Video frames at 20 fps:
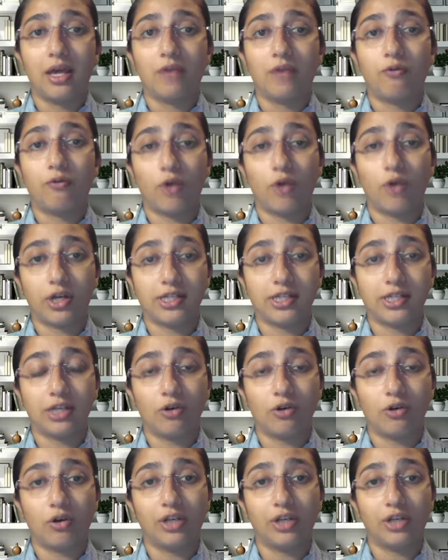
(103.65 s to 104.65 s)
focusing
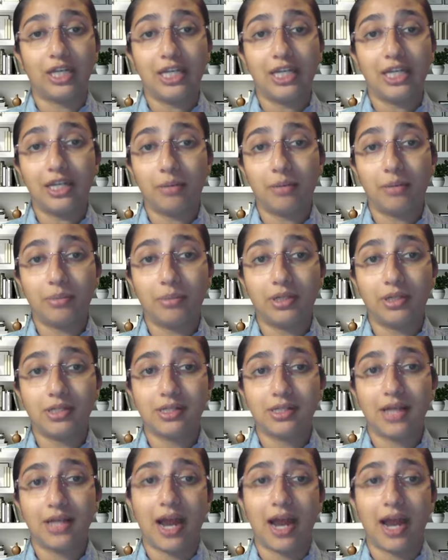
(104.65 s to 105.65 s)
on key
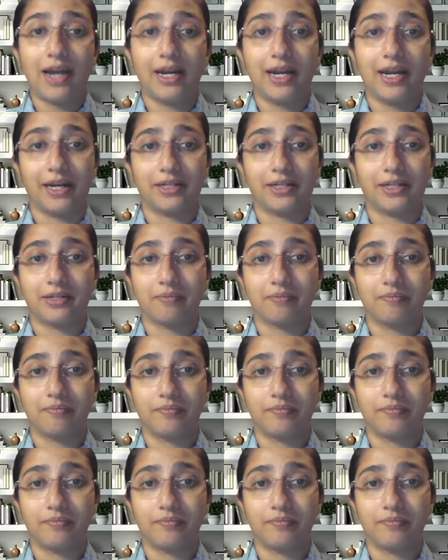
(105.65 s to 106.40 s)
numbers and dates.